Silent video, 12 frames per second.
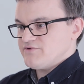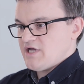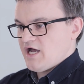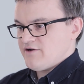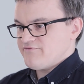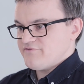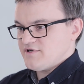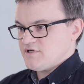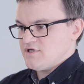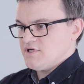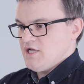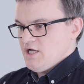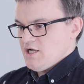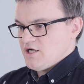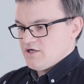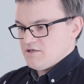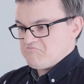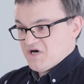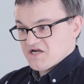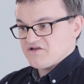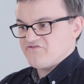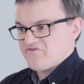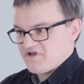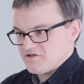we have
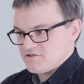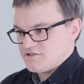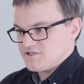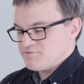market failure.